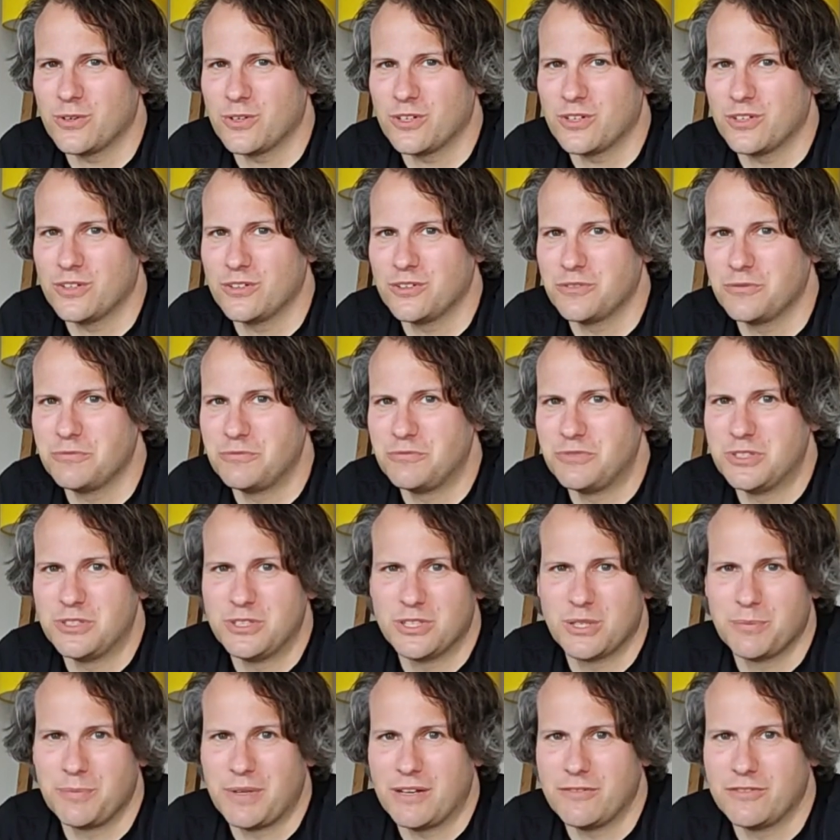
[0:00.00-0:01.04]
or you
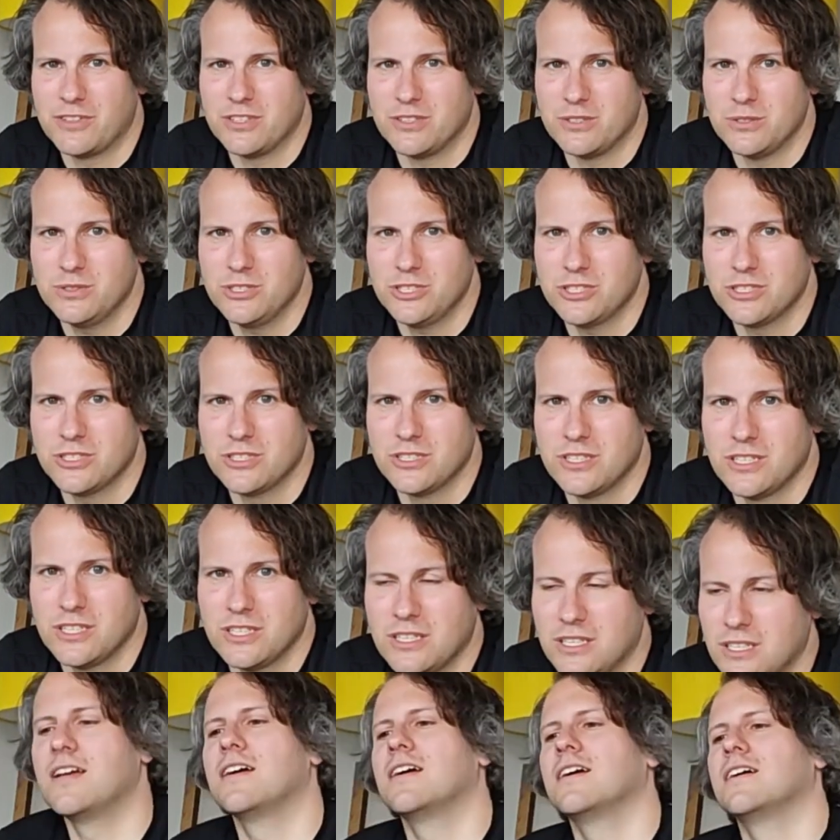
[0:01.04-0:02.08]
look a bit douche.
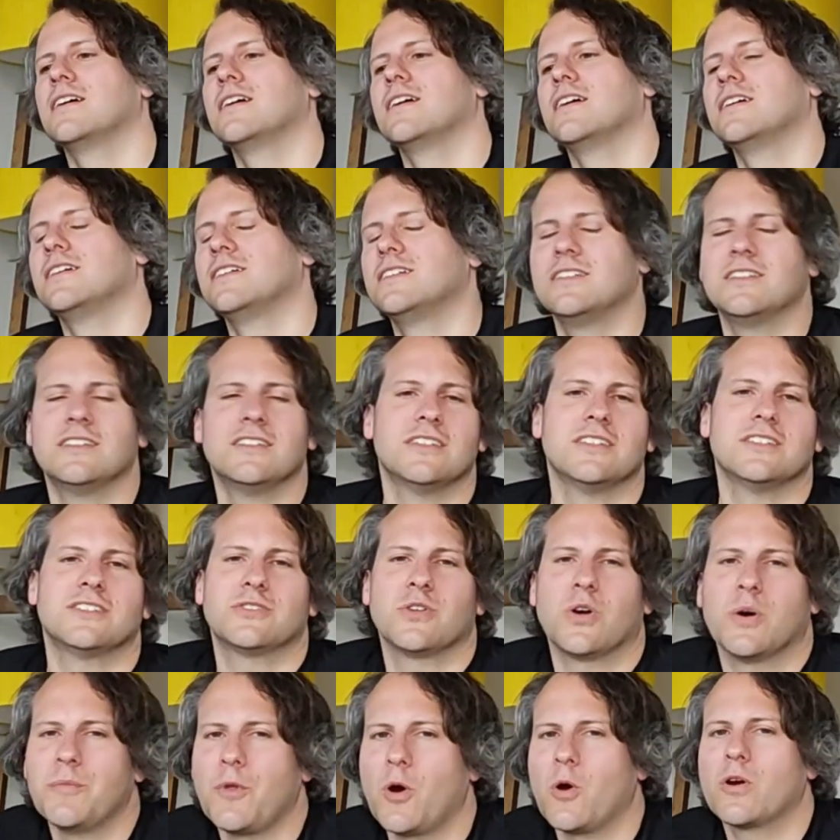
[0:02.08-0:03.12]

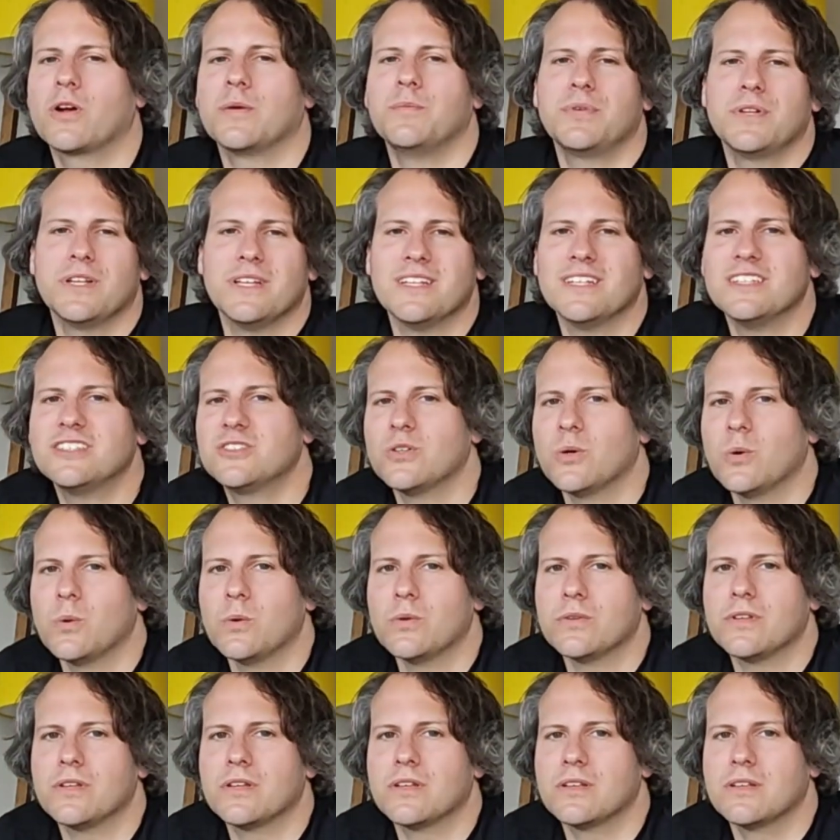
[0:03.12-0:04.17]
So I'm not completely sold.